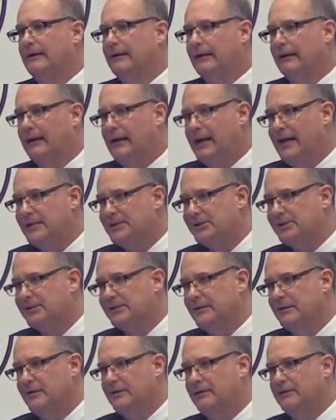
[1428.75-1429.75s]

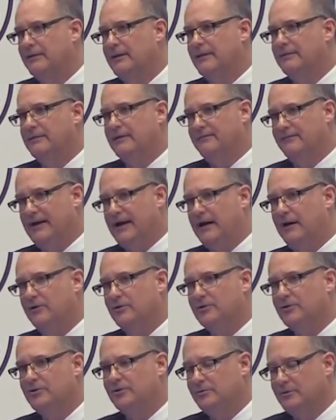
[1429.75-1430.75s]
less than the
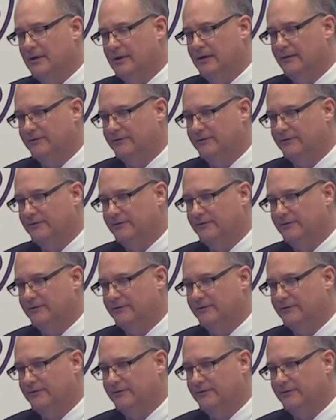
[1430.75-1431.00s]
value